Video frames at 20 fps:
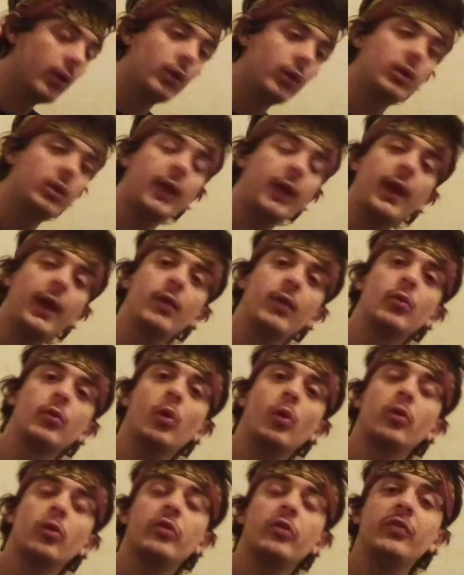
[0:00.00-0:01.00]
And of
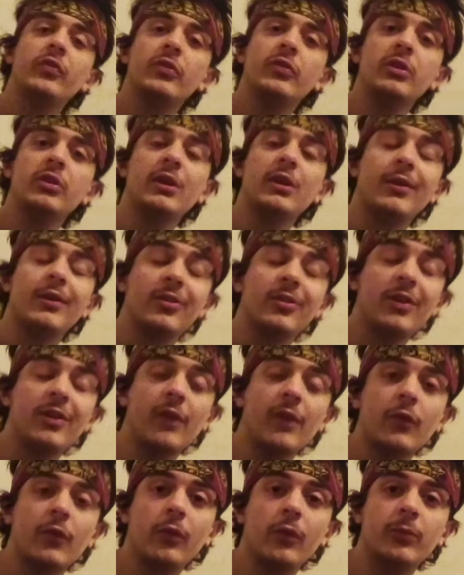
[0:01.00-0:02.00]
course, stuff
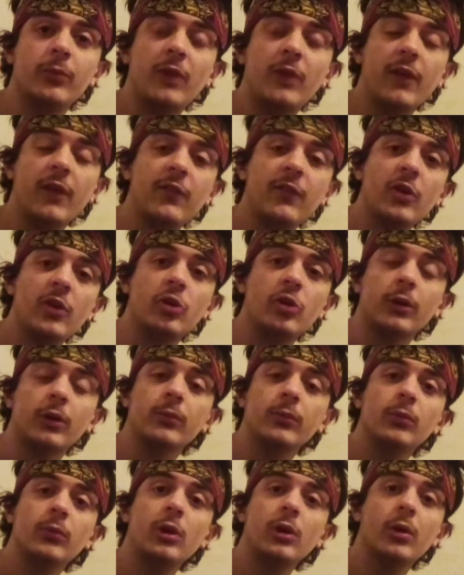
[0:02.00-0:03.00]
for fishing,
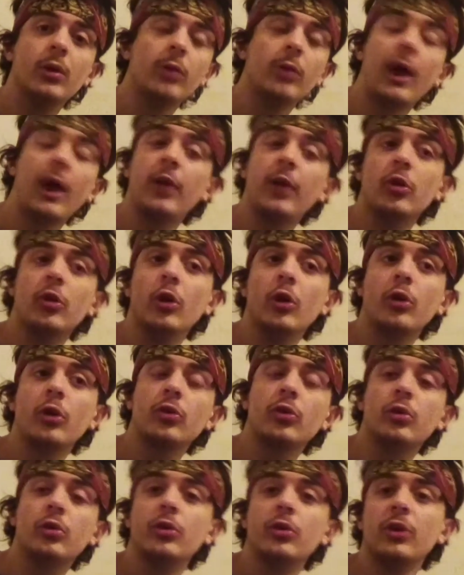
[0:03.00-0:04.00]
lines,
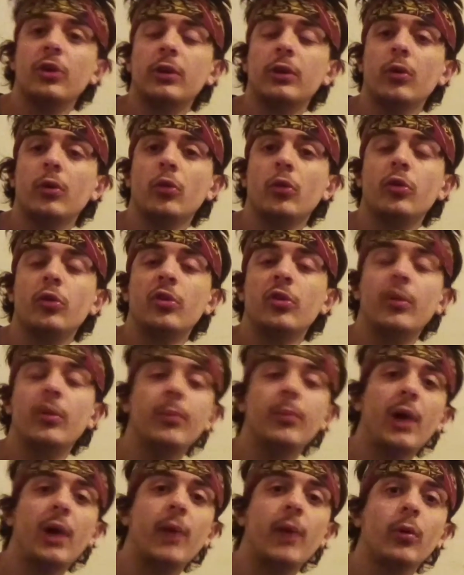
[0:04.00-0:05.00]
hooks, sinkers, a
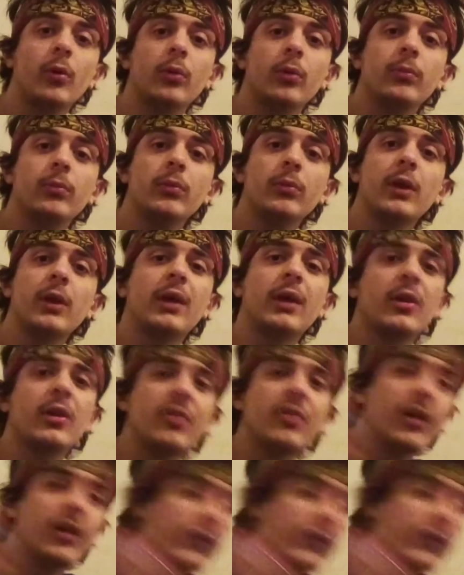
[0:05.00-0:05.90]
bobber, that kind of stuff.